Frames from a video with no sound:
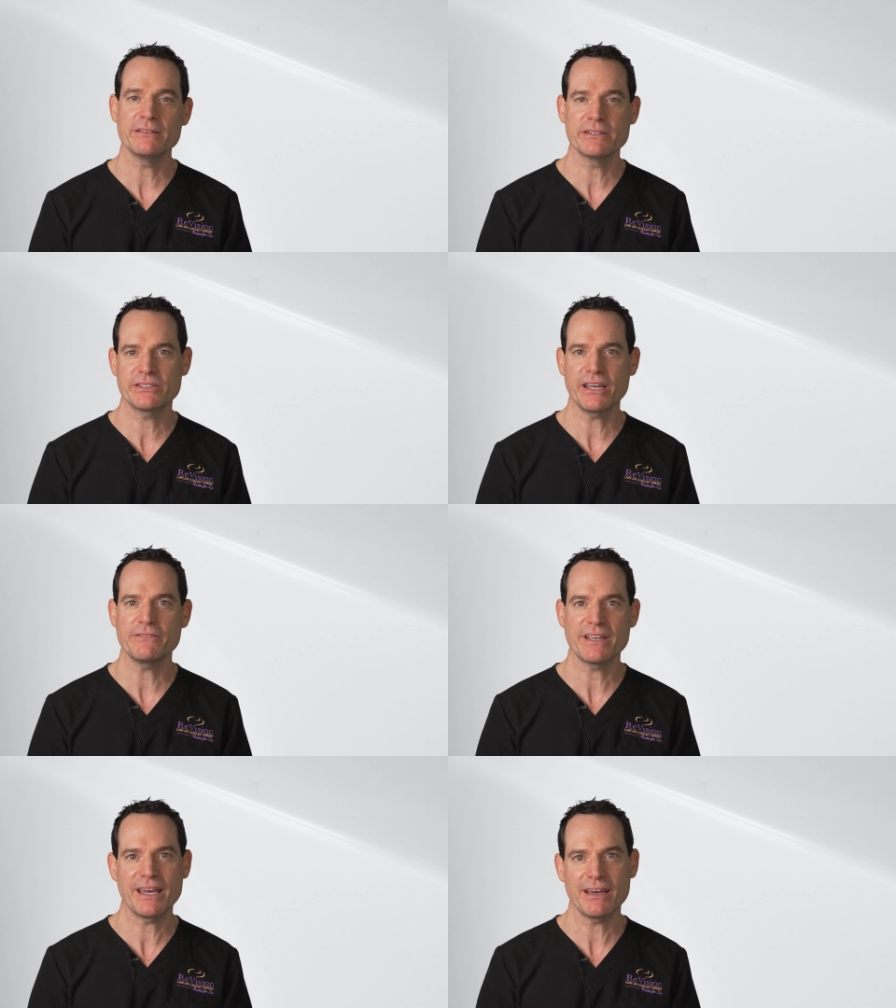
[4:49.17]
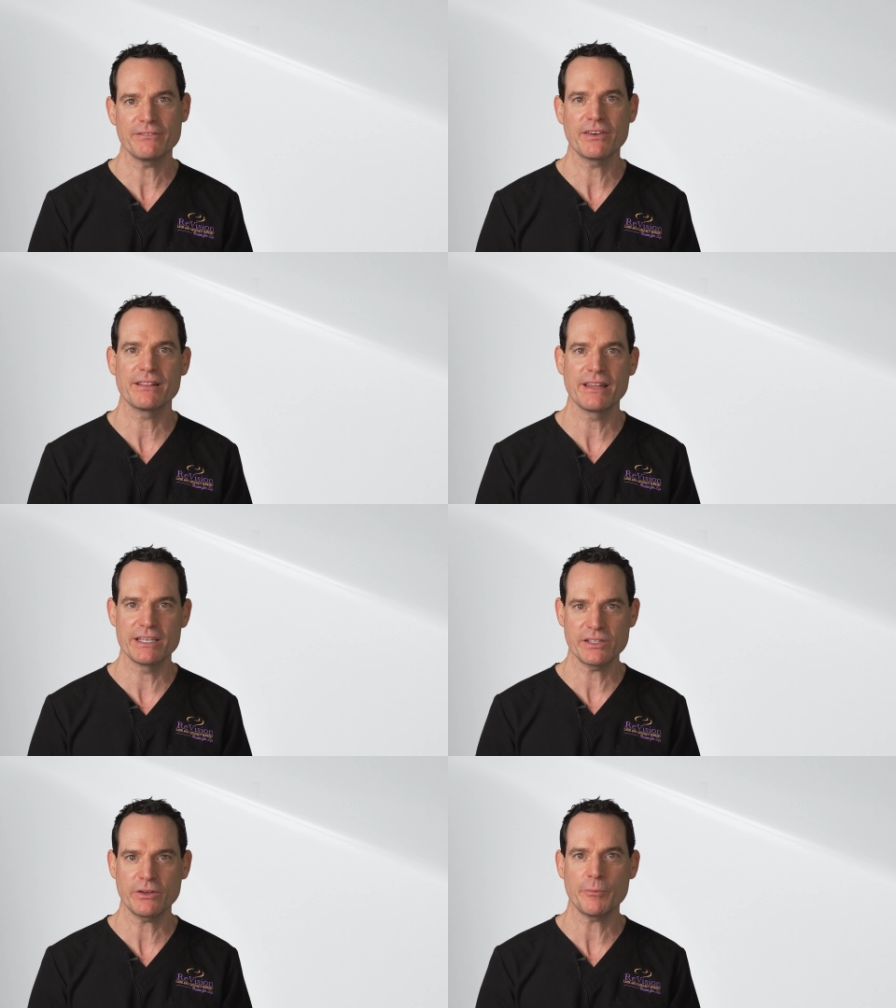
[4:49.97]
unsafe to have
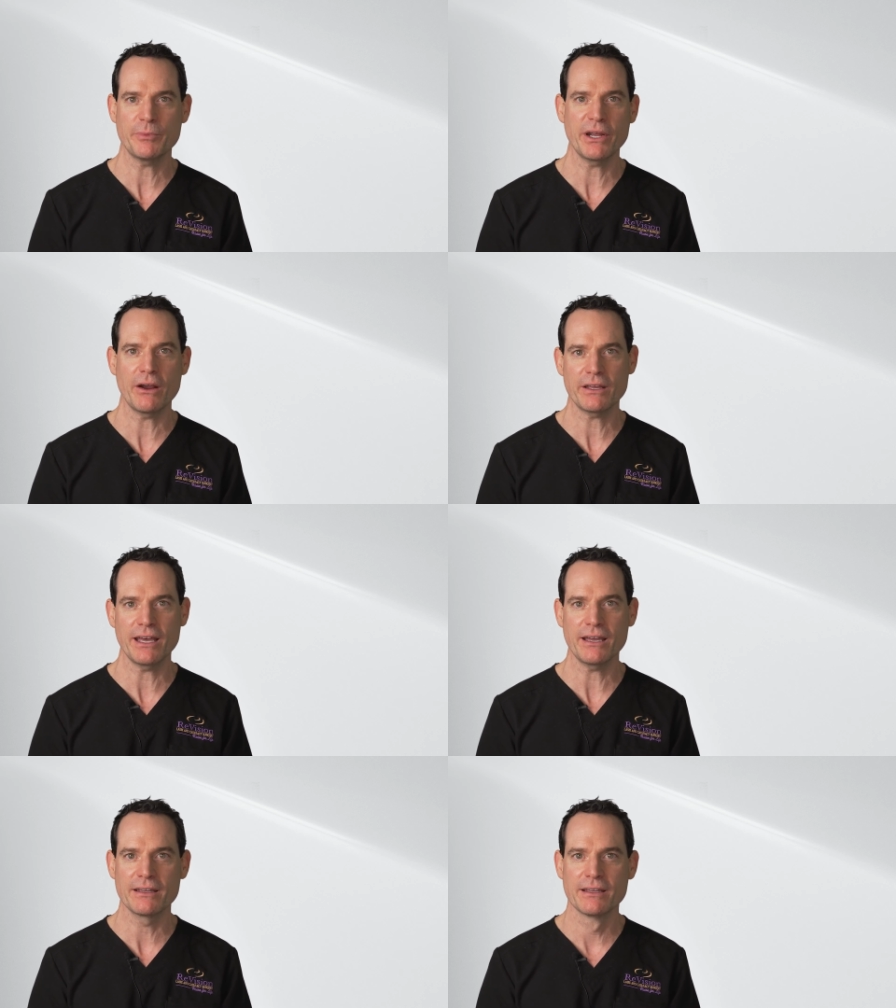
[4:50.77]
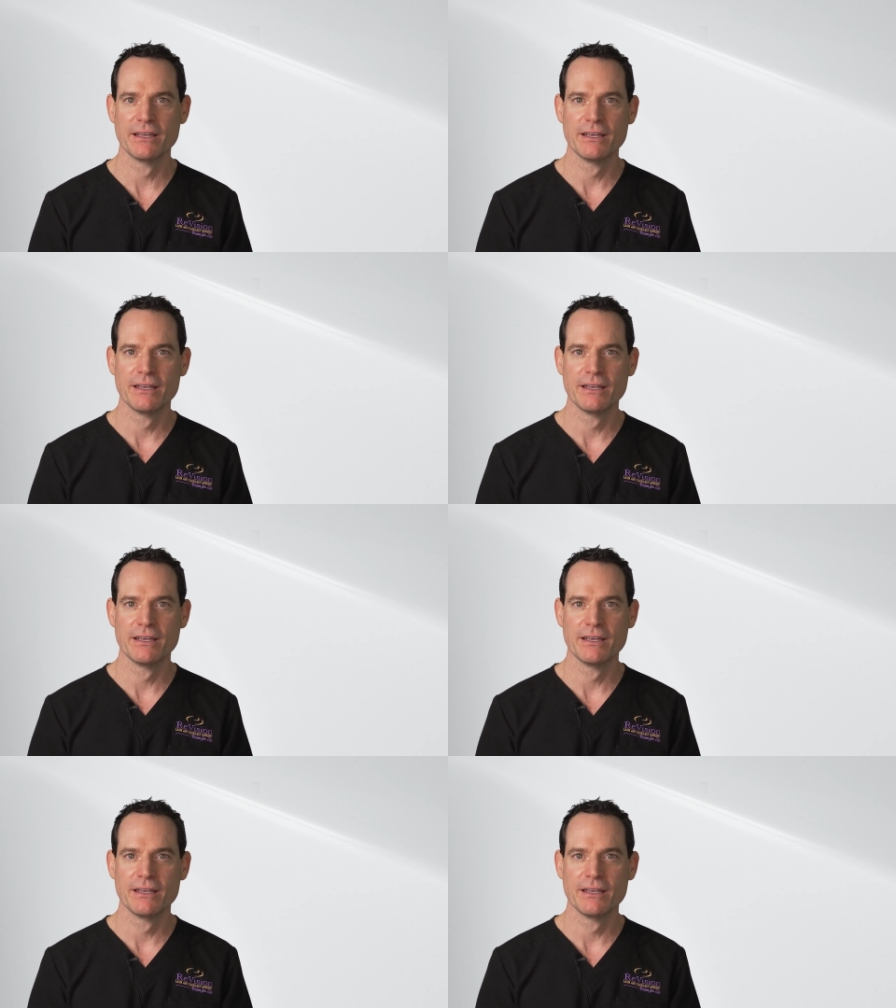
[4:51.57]
LASIK or P R K.